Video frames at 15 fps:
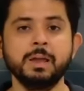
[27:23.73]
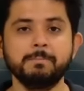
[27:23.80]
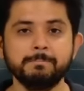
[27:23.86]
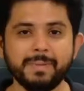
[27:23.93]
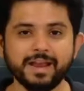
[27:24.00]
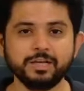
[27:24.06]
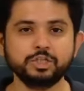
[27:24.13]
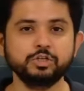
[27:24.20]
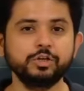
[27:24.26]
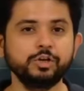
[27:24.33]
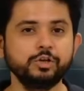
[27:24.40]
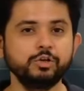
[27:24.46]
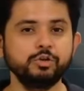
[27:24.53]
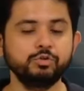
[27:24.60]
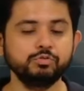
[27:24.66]
Make sure
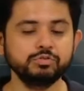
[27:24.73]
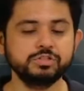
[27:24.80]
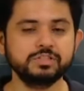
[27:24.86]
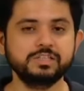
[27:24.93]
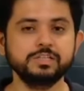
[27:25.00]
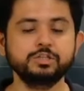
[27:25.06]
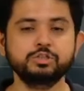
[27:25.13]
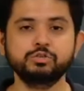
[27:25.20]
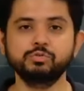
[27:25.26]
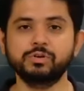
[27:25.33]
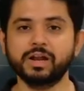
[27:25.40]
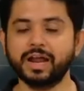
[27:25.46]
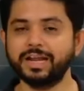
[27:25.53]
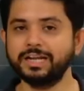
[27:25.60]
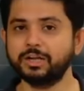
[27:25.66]
you use this to
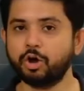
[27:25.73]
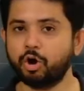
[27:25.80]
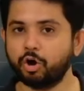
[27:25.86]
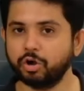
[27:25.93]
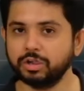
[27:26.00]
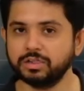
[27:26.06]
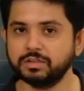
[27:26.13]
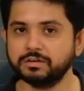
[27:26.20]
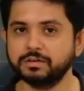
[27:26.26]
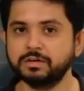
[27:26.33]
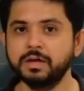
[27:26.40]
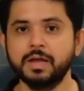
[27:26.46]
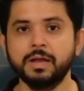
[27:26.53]
write all the